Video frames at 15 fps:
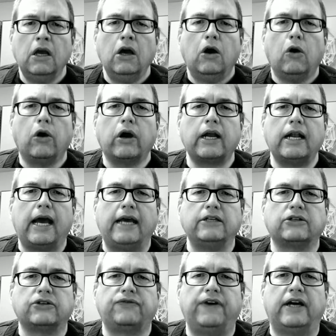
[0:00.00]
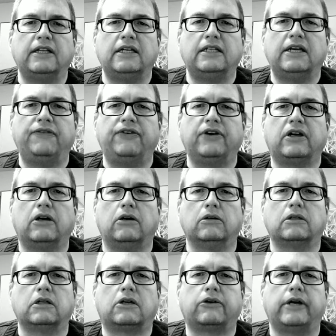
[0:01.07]
Organizers found it difficult
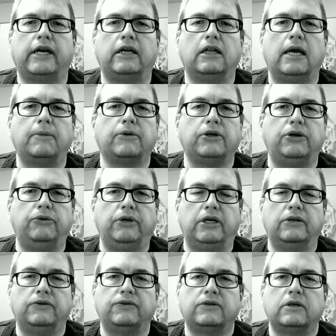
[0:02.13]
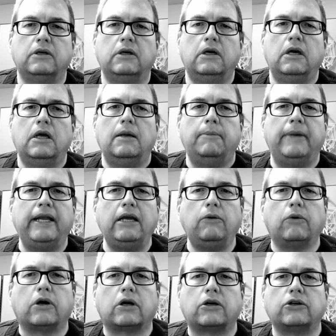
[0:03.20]
to create labor unions. Many
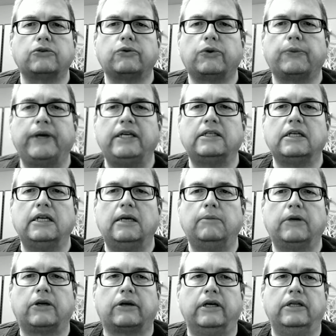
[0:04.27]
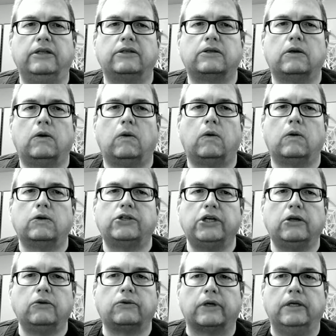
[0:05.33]
workers were recent immigrants or
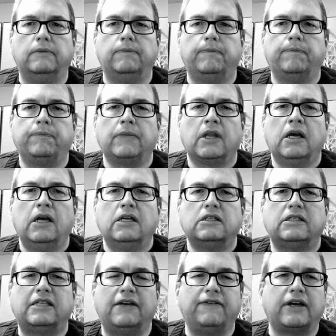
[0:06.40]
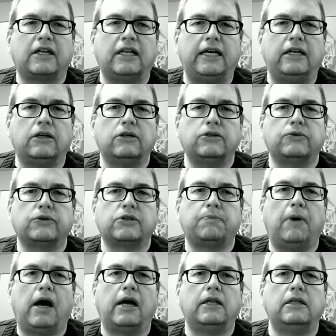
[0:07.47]
children. Civic leaders
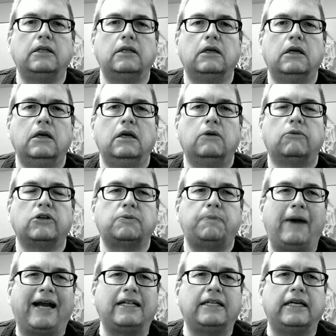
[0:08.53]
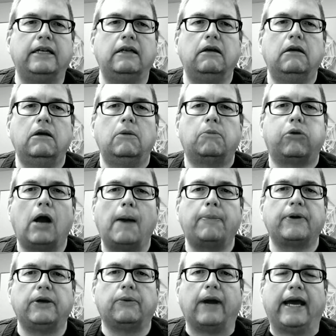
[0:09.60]
respected
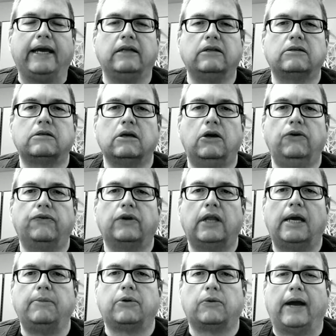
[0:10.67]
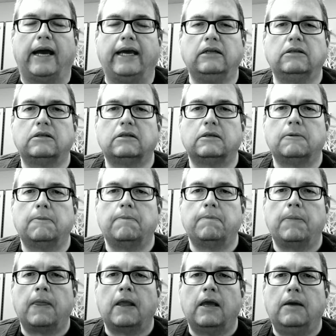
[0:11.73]
property rights over labor rights.
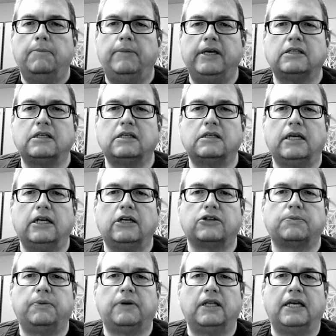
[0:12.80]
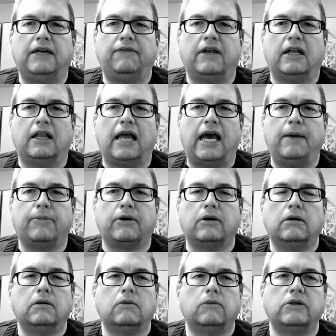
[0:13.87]
Business leaders believed that
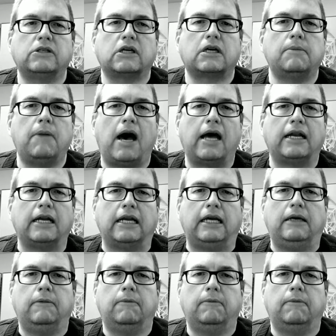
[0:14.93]
labor was a commodity.